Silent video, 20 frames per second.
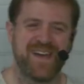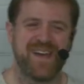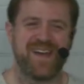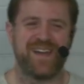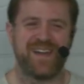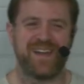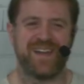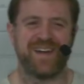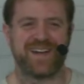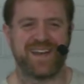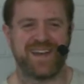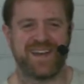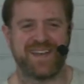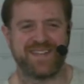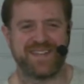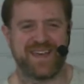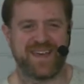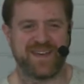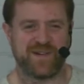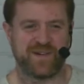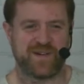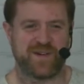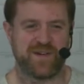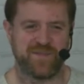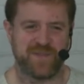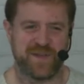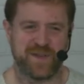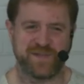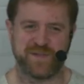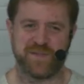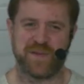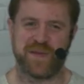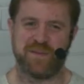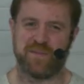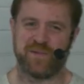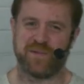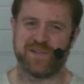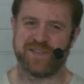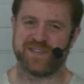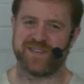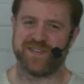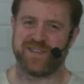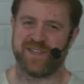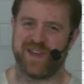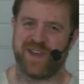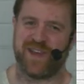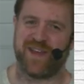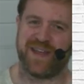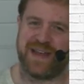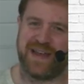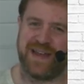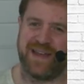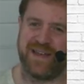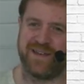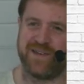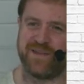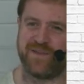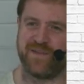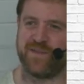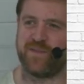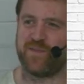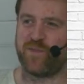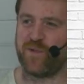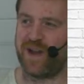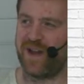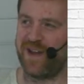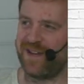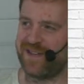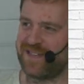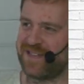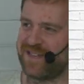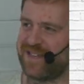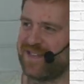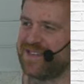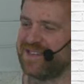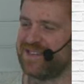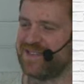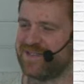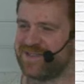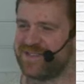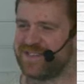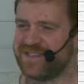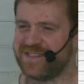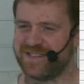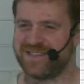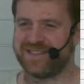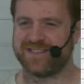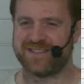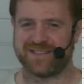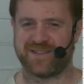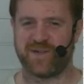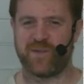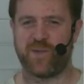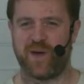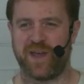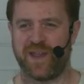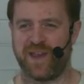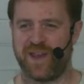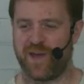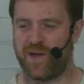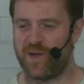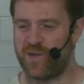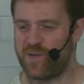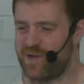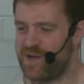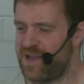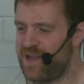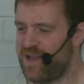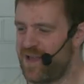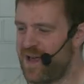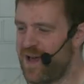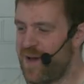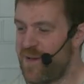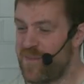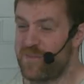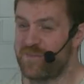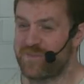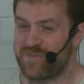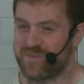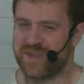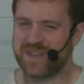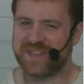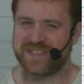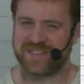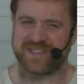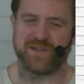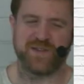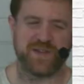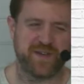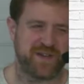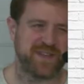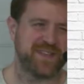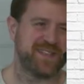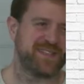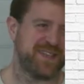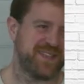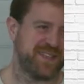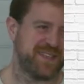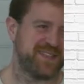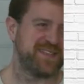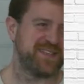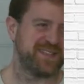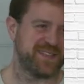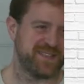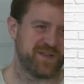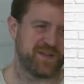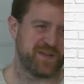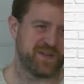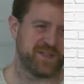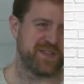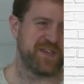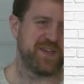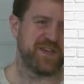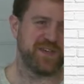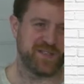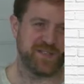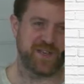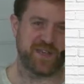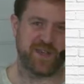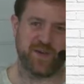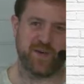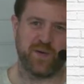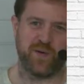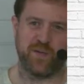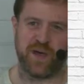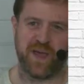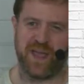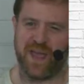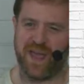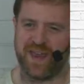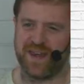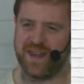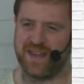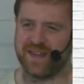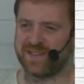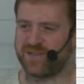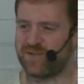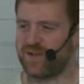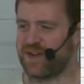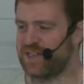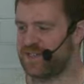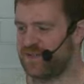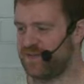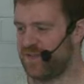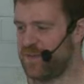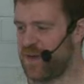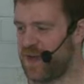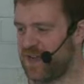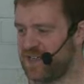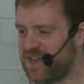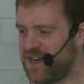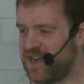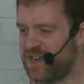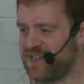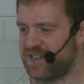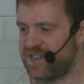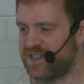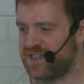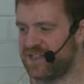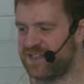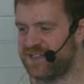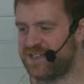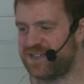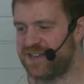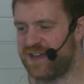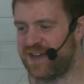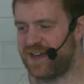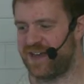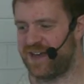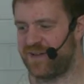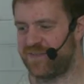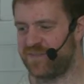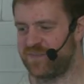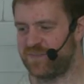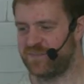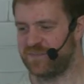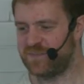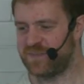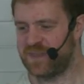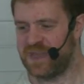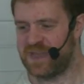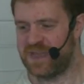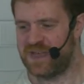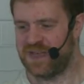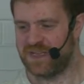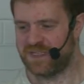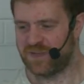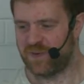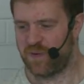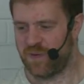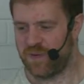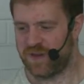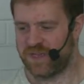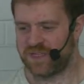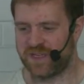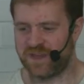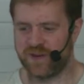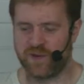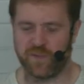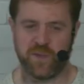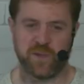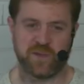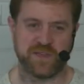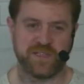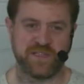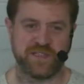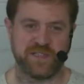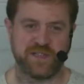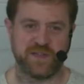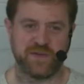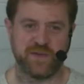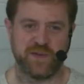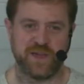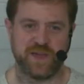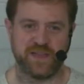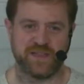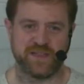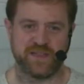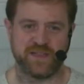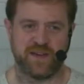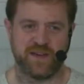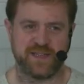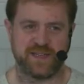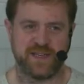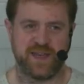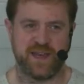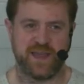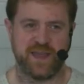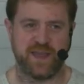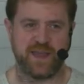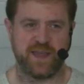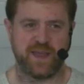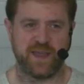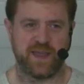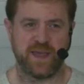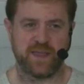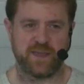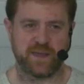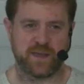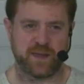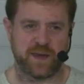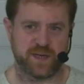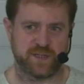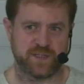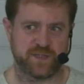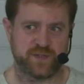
Luckily, they're not computer people, so the likelihood of them realizing this is quite low. But still, you can see this is not secure by any stretch of the imagination. So what we decided we wanted to do is ideally get the connection